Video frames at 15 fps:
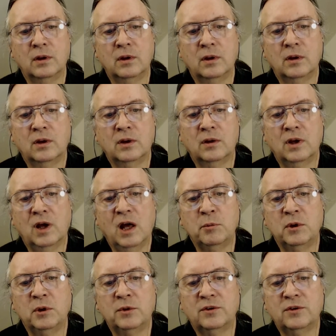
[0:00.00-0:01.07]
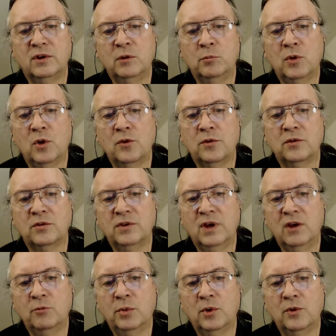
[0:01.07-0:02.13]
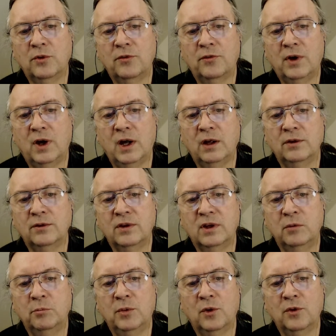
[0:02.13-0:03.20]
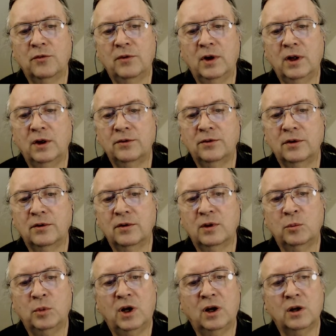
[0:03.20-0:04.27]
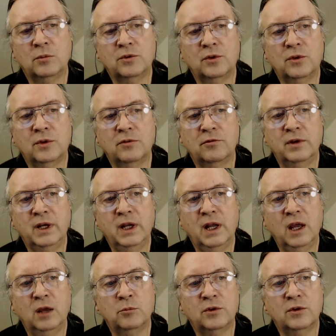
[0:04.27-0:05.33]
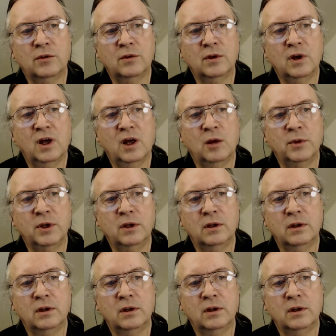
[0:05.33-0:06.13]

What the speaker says: Copy but save both files, keep both files here at the bottom so that it renames the copy,